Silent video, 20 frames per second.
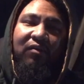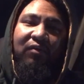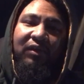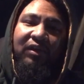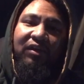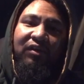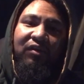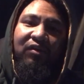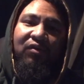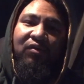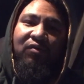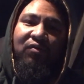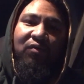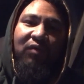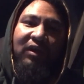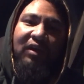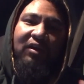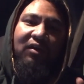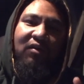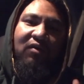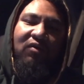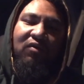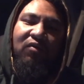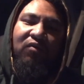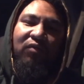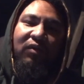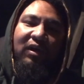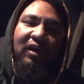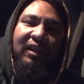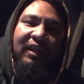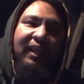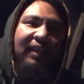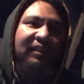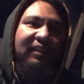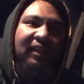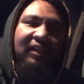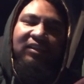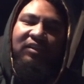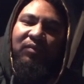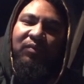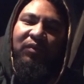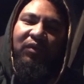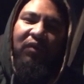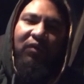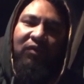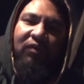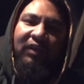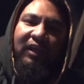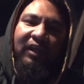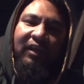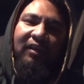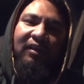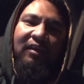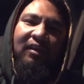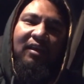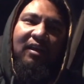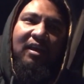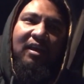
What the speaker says: when you do one local run, that takes up your whole day.